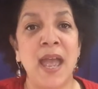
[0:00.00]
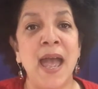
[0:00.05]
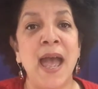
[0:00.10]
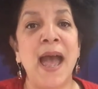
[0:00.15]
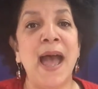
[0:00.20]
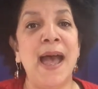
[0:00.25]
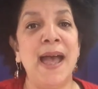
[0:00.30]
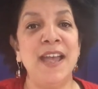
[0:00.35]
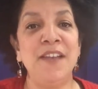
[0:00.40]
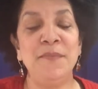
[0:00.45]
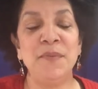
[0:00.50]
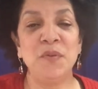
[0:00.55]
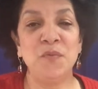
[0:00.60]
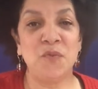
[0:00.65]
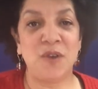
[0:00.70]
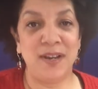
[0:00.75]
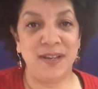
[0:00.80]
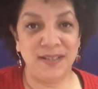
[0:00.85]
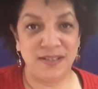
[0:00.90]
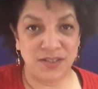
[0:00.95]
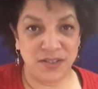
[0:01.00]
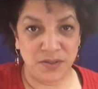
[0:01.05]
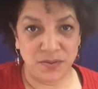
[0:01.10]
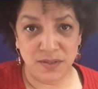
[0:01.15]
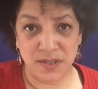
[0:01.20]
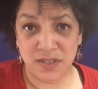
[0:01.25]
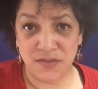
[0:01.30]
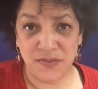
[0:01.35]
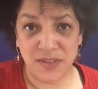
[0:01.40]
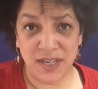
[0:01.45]
I have been wanting to do
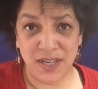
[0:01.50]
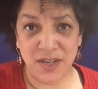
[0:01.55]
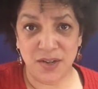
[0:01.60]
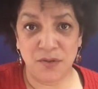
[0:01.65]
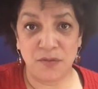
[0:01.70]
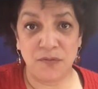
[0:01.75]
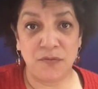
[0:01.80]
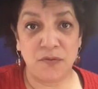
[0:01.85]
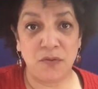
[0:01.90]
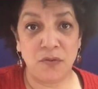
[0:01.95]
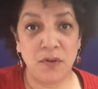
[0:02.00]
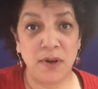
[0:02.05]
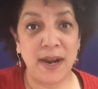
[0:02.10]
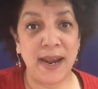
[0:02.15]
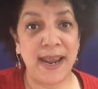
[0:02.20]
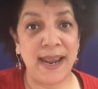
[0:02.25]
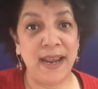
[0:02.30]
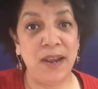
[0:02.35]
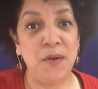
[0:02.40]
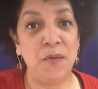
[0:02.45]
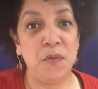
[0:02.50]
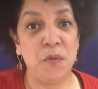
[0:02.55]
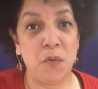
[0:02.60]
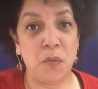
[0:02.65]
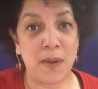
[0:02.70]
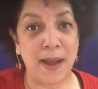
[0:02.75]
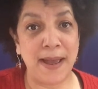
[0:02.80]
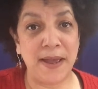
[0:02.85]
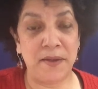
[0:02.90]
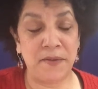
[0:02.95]
this video for a
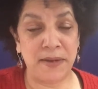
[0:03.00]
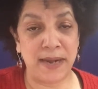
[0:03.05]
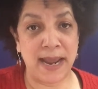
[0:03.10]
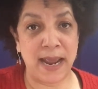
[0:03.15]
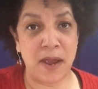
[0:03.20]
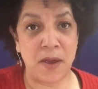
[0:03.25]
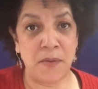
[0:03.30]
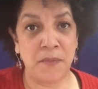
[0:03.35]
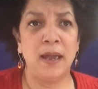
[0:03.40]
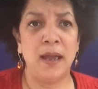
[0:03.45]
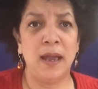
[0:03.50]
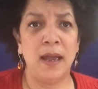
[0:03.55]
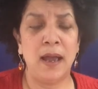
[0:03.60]
while now.